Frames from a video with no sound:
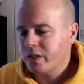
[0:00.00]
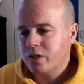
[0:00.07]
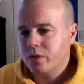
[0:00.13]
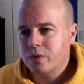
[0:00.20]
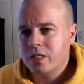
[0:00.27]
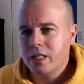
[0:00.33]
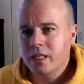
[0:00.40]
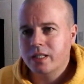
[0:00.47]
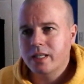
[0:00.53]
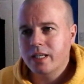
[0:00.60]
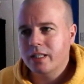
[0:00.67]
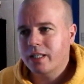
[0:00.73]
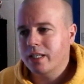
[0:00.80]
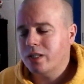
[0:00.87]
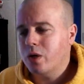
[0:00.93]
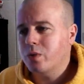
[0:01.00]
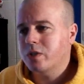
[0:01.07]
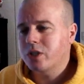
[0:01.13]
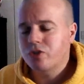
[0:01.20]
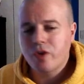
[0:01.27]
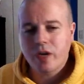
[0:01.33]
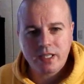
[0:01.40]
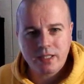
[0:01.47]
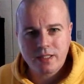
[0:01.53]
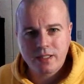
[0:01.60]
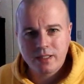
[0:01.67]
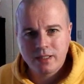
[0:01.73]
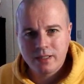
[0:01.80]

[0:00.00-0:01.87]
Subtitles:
do think they don't address